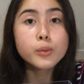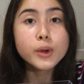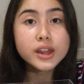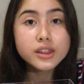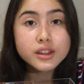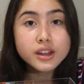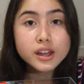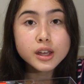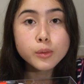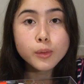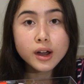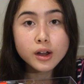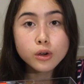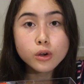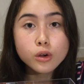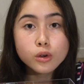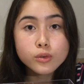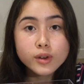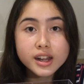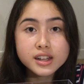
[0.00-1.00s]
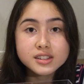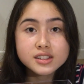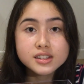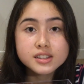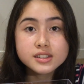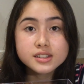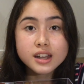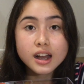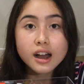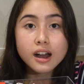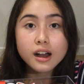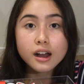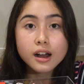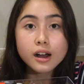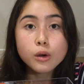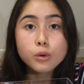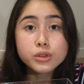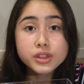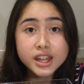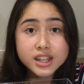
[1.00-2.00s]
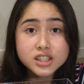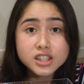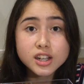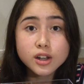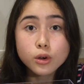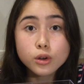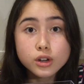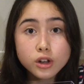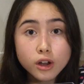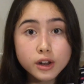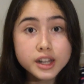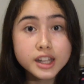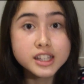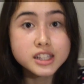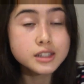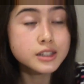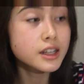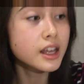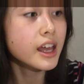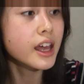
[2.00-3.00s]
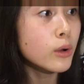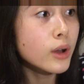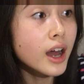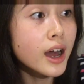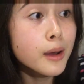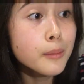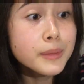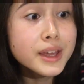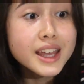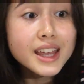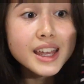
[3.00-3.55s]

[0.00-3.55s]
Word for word: whether Iwako erasers are are uh, authentic or not is they'll come